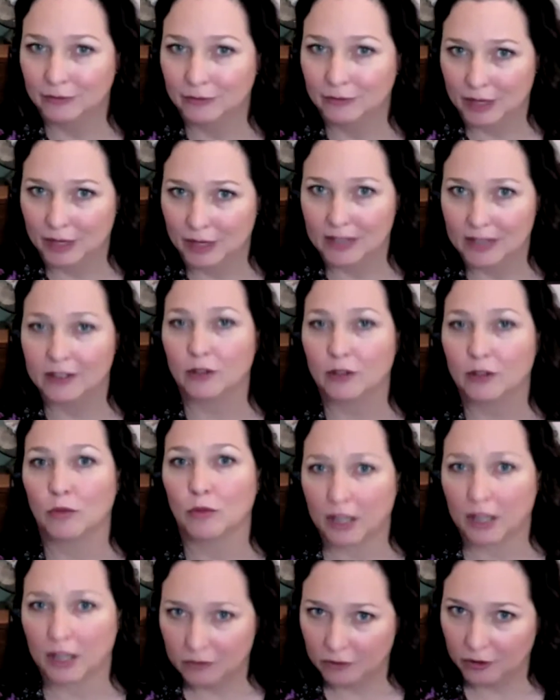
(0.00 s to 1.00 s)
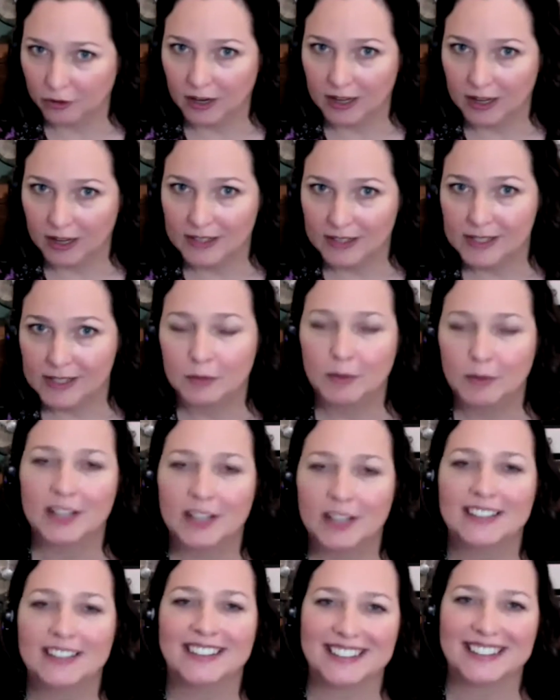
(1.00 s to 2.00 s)
right, that are working for us,
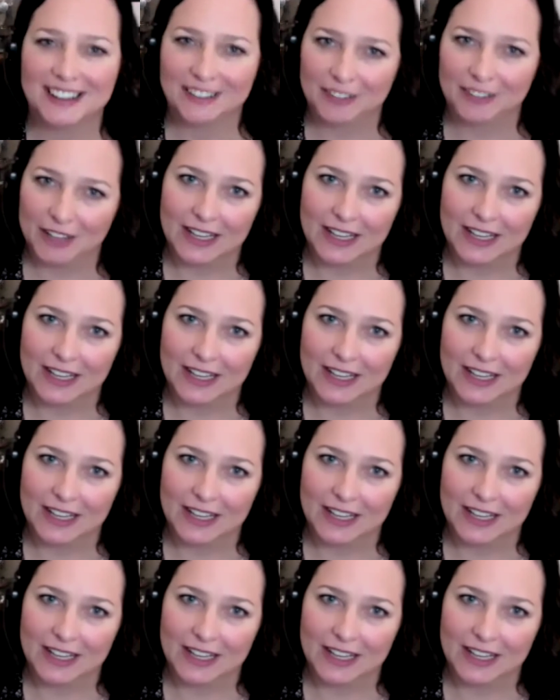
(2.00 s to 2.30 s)
depending on how